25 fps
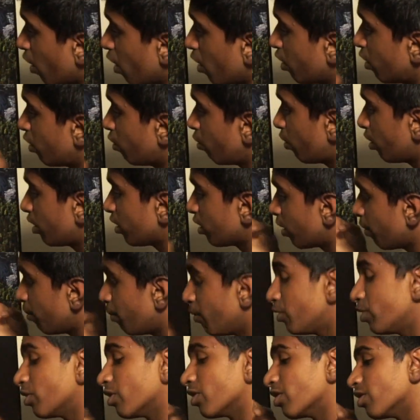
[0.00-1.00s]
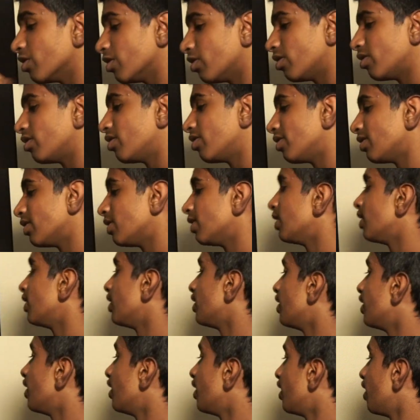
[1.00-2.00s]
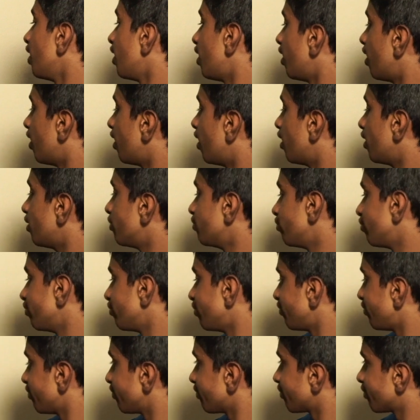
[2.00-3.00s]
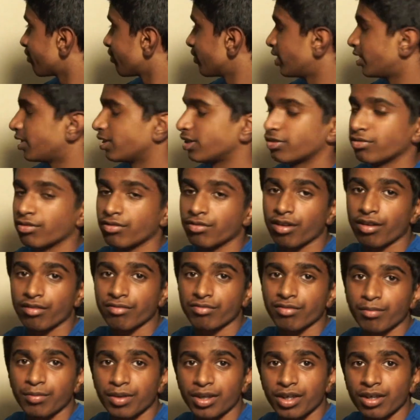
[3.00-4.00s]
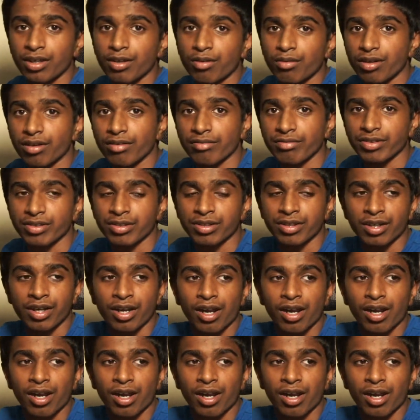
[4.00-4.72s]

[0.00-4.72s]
all-in-one computer. It just turned off on me. Whatever.